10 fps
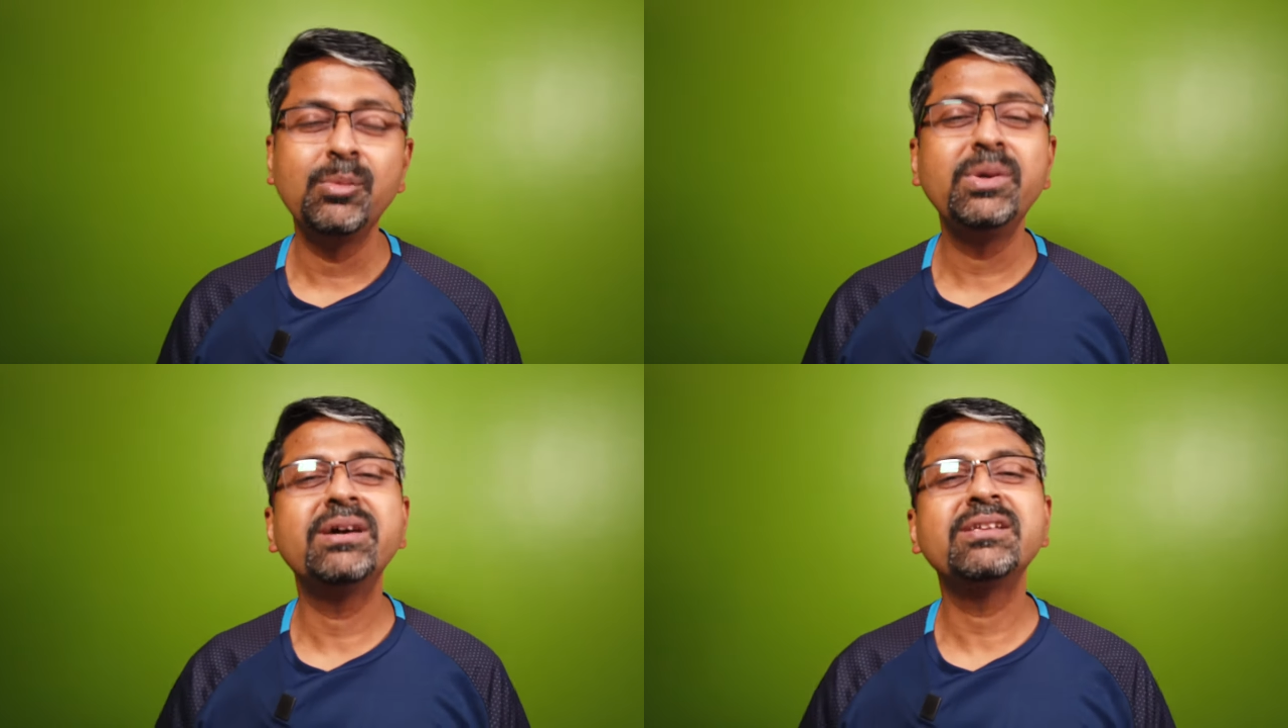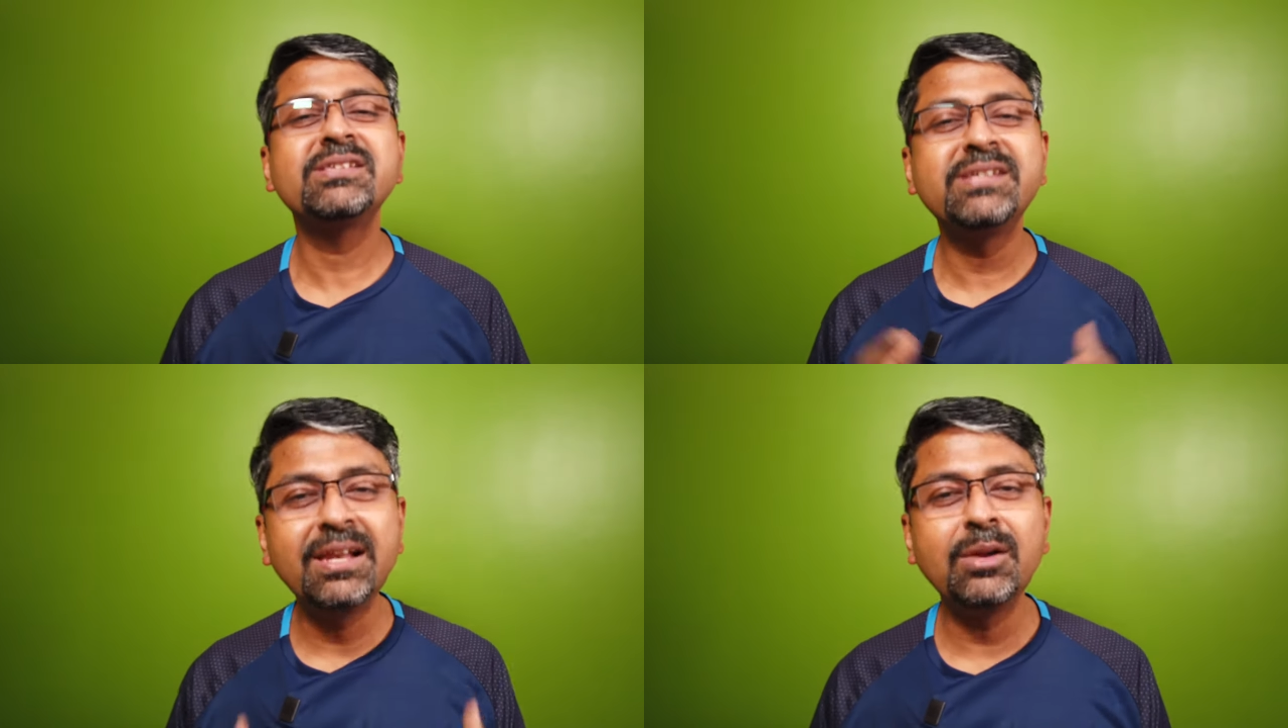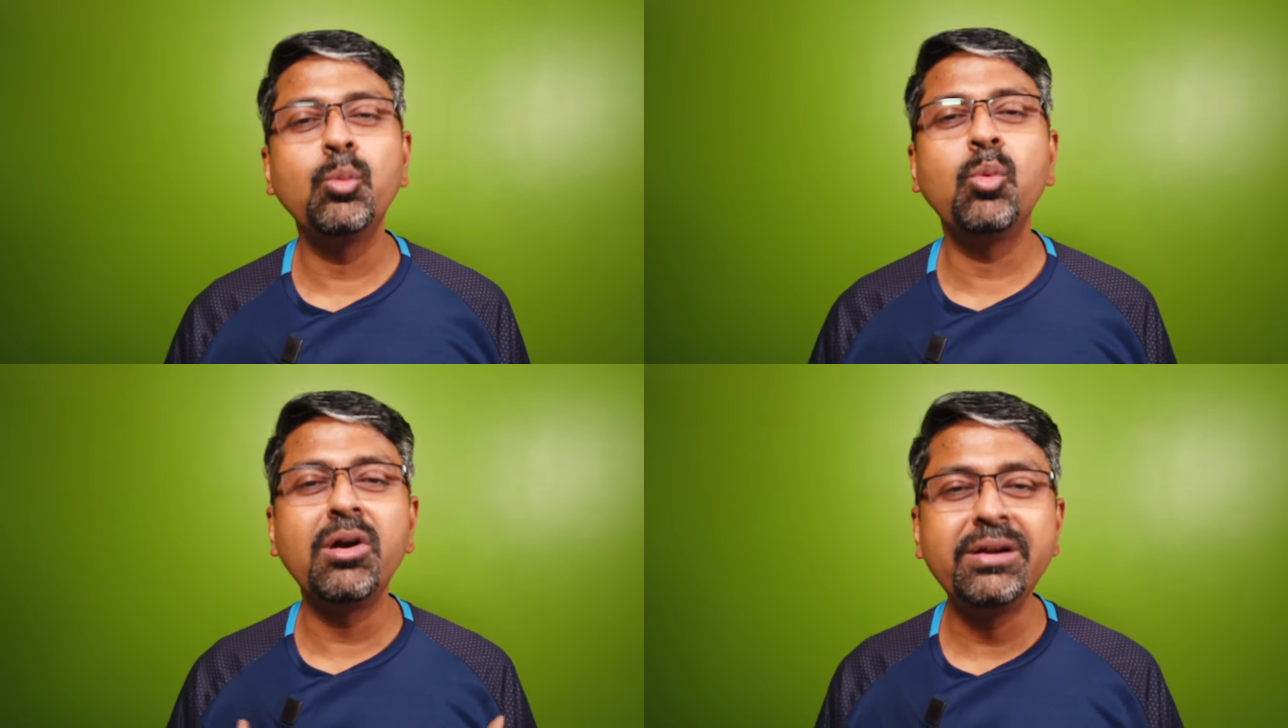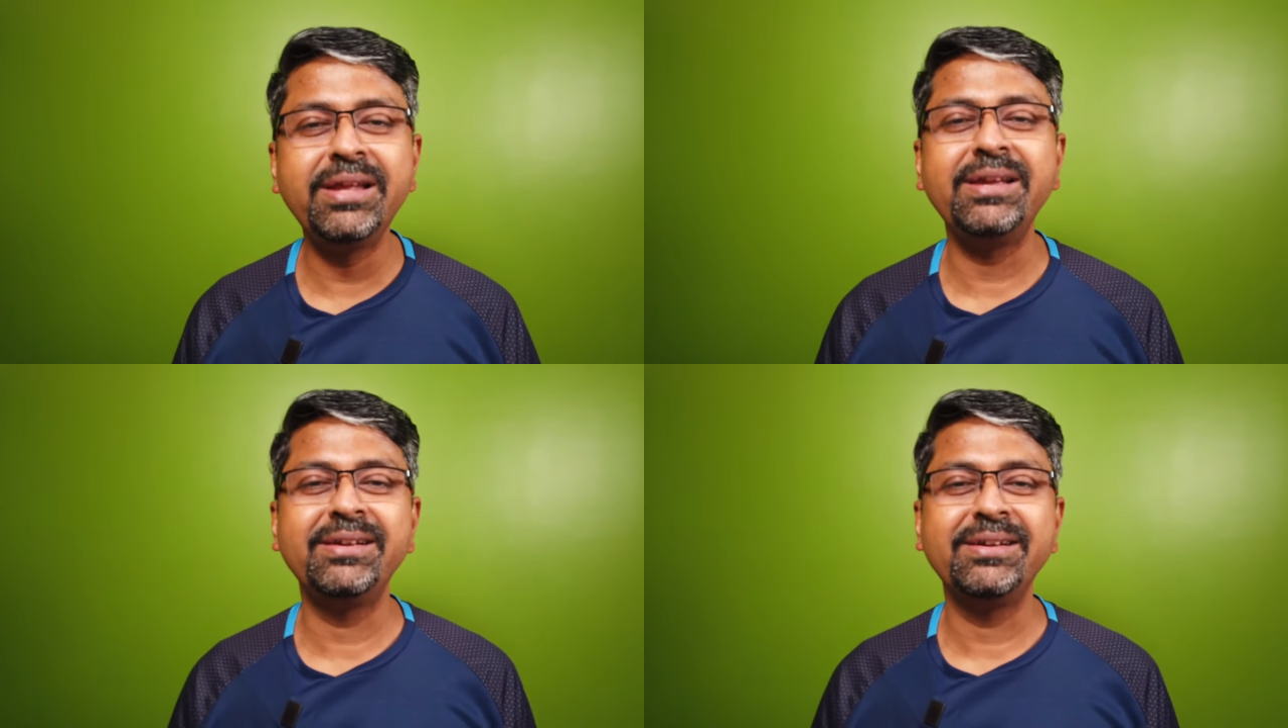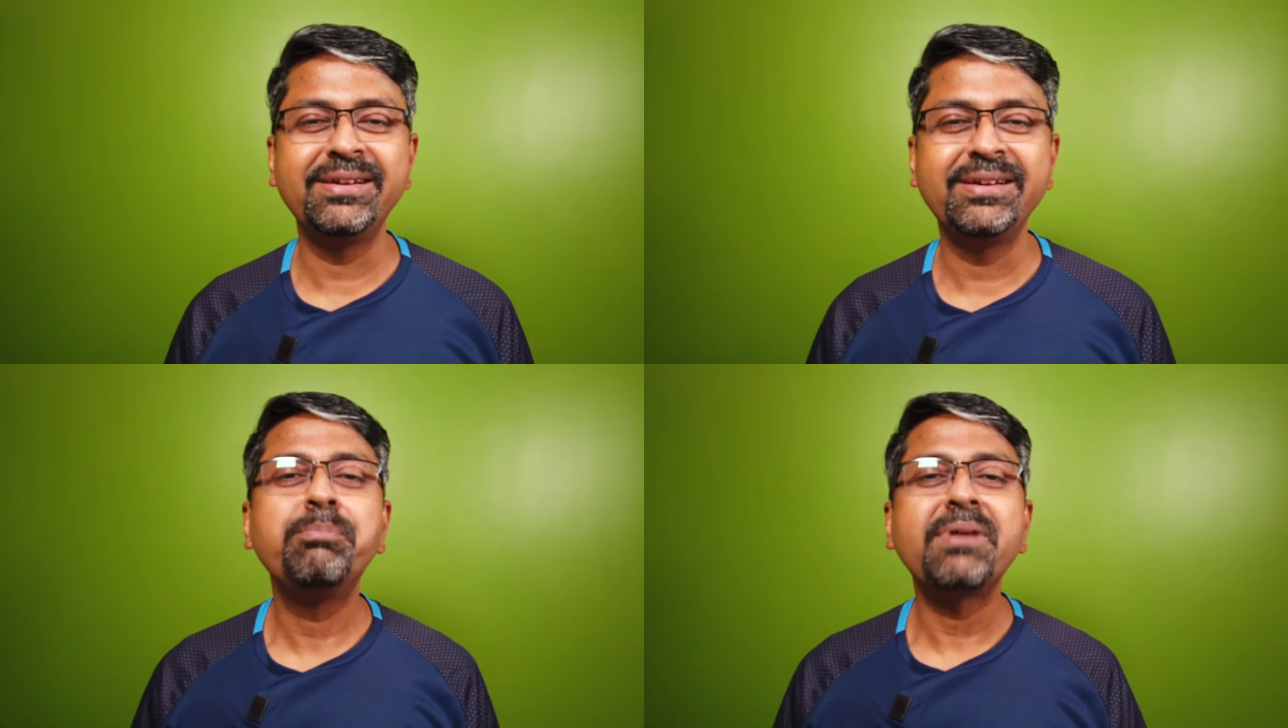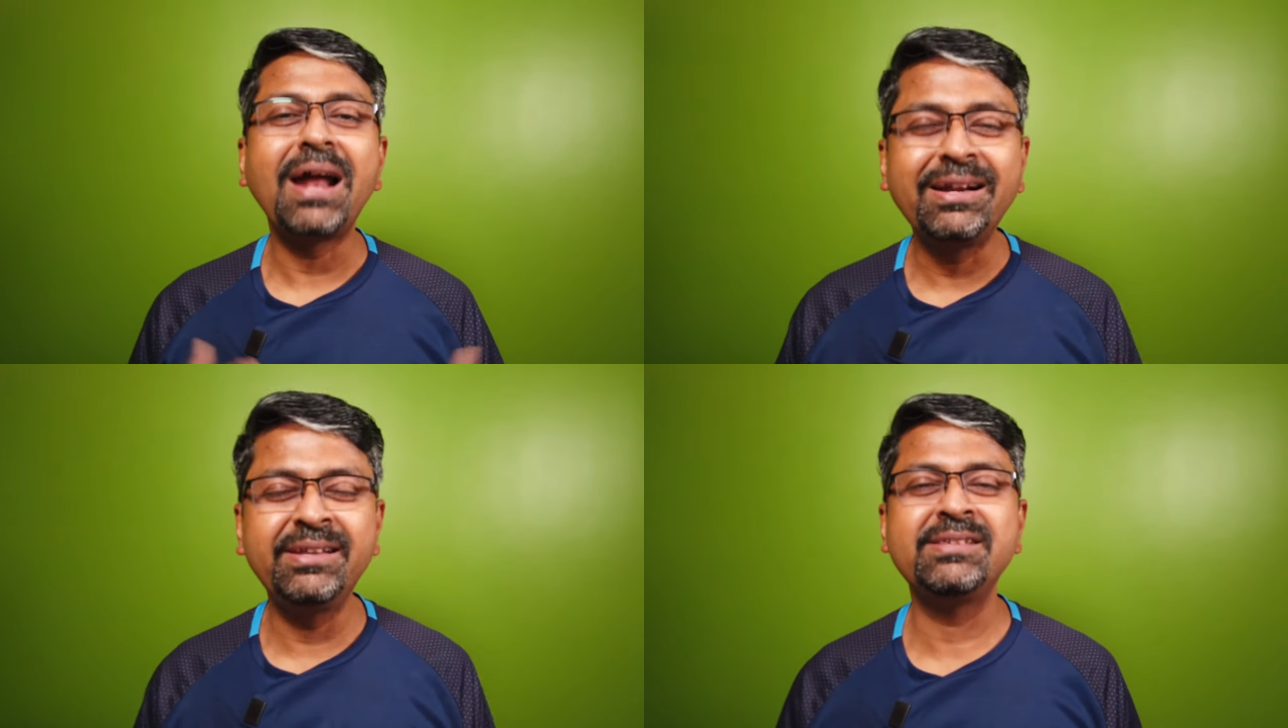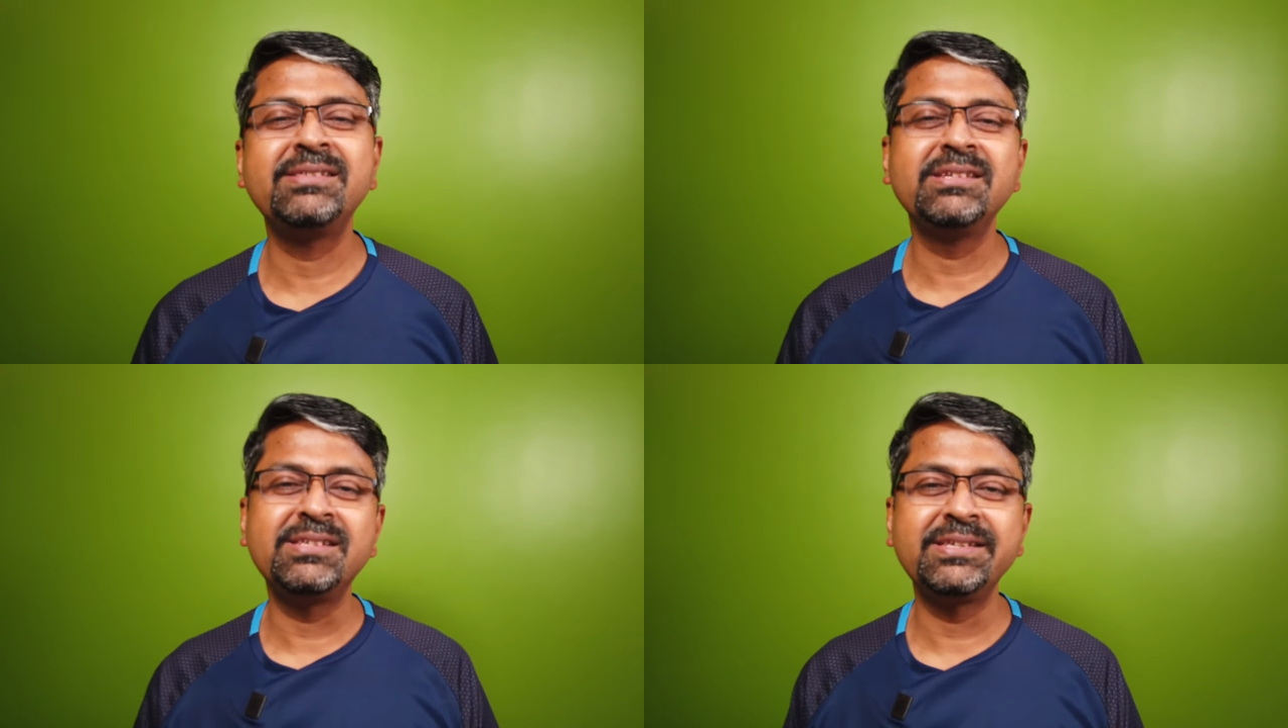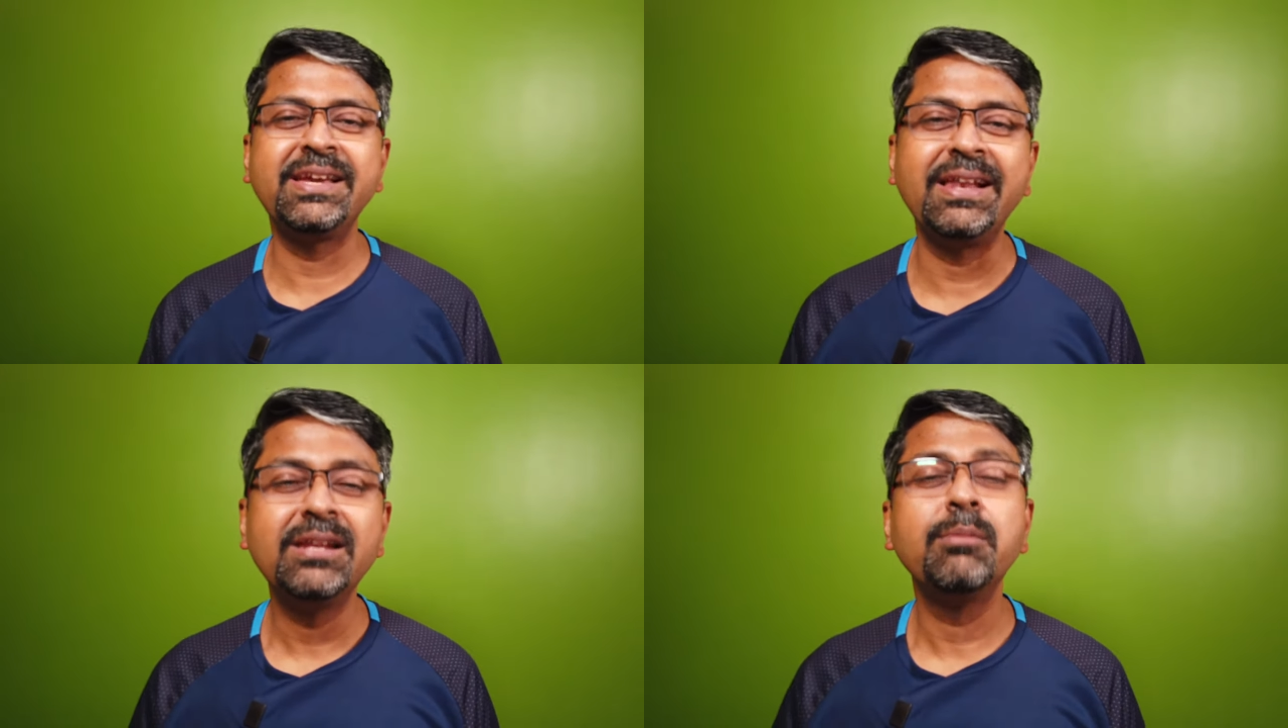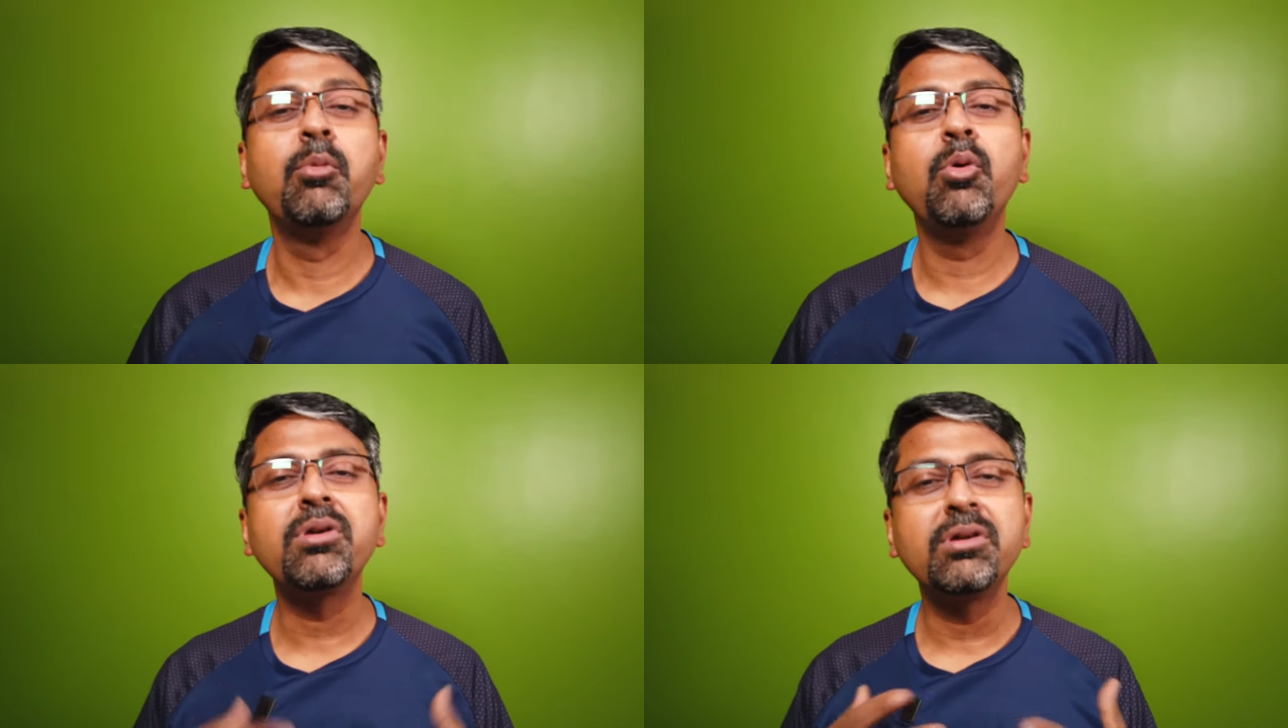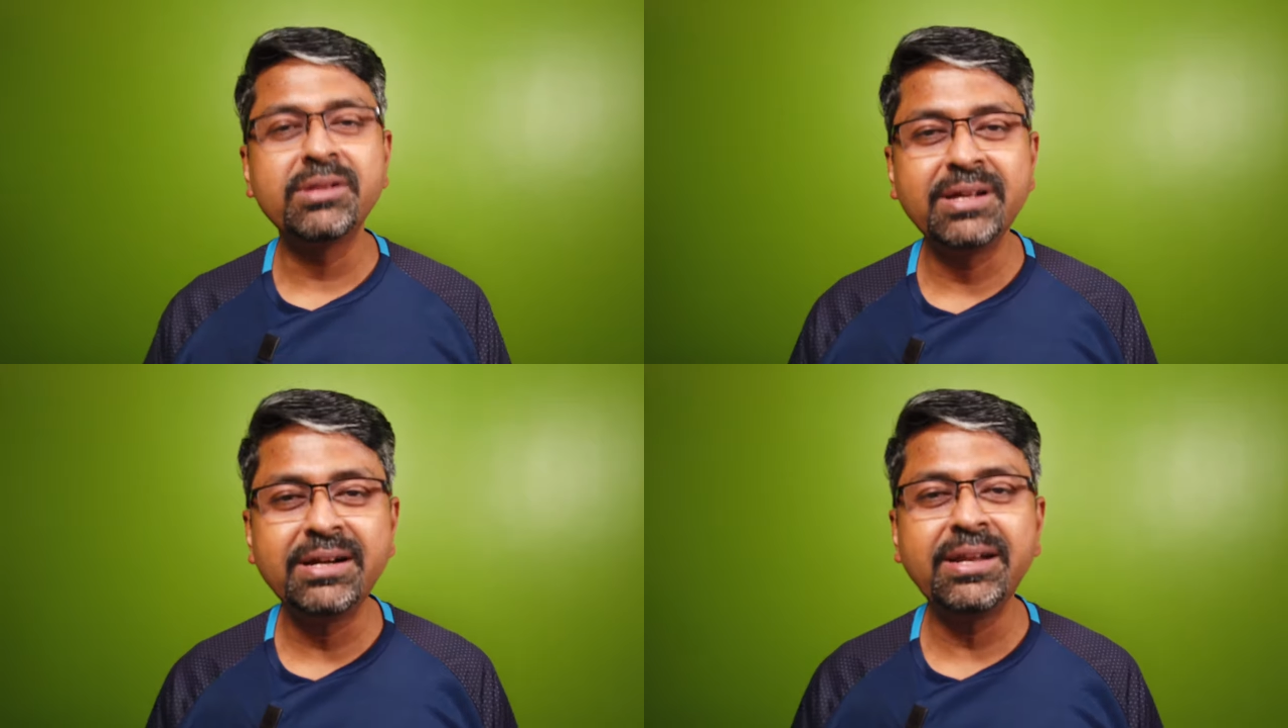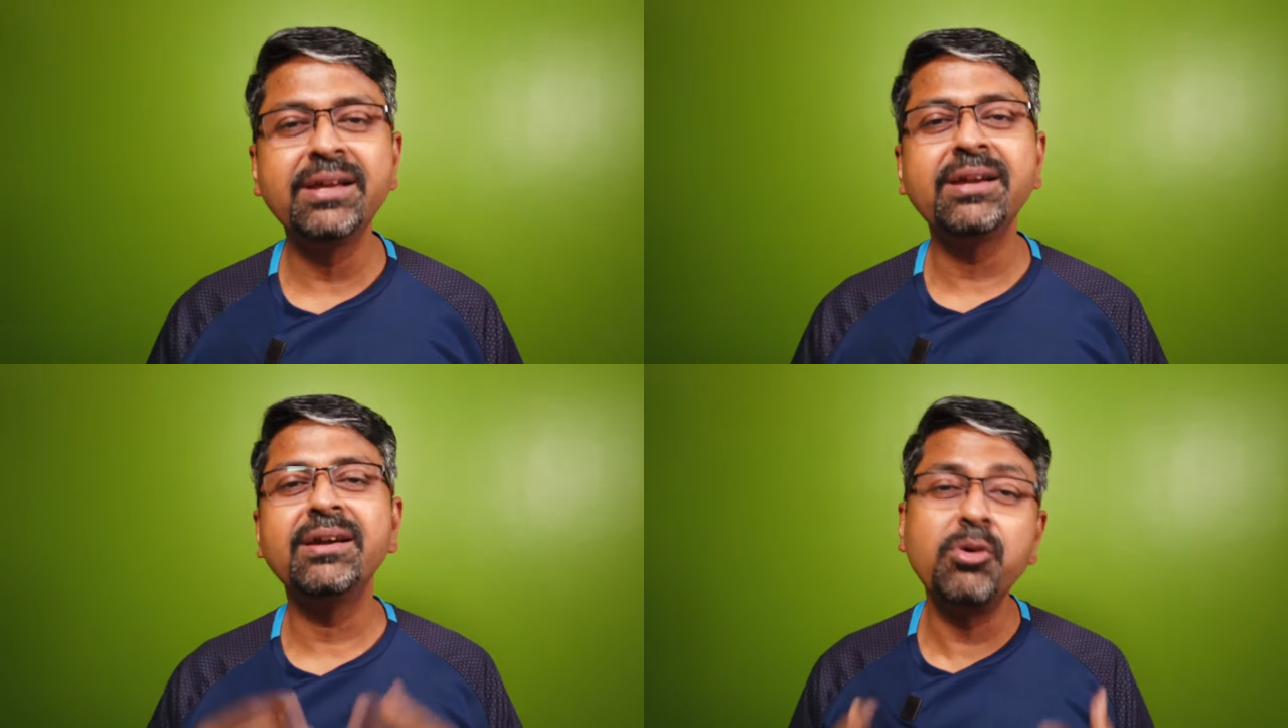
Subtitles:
We are still wanting to practice this skill in a more authentic,